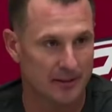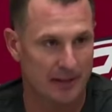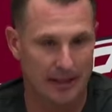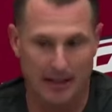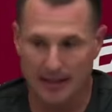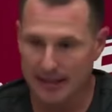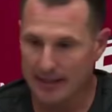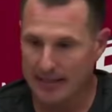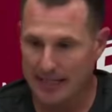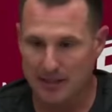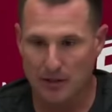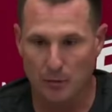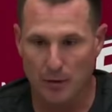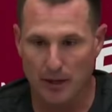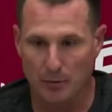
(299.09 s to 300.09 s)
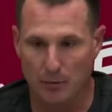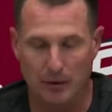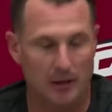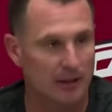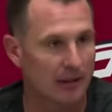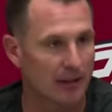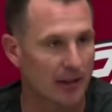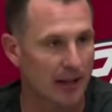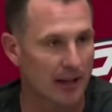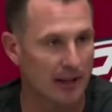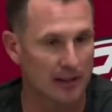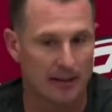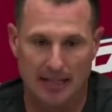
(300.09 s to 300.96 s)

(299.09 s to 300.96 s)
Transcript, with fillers: Okay, that's the way we look at it.